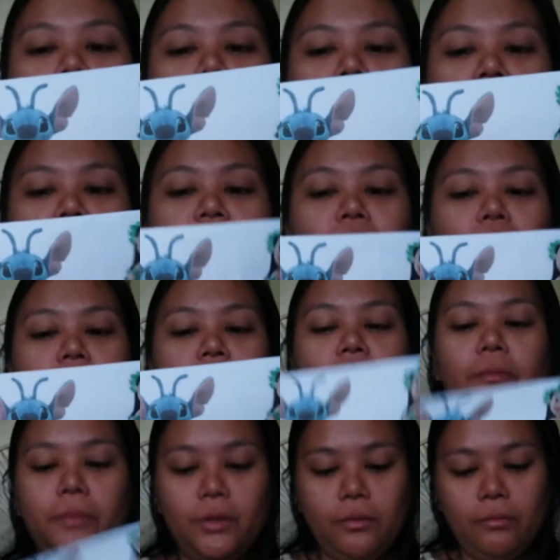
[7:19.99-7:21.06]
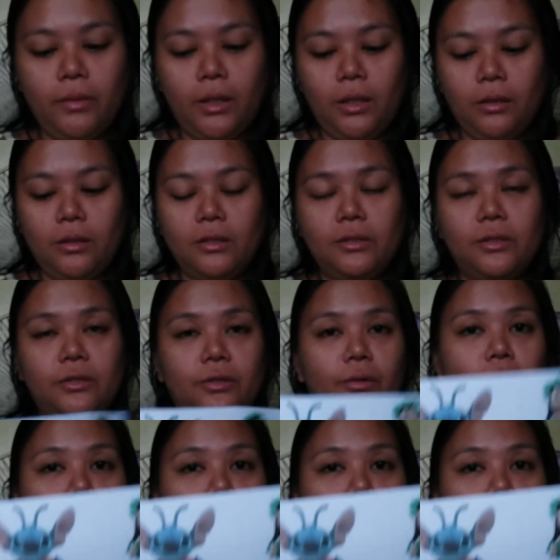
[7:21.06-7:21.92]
Then she wanted me to make this other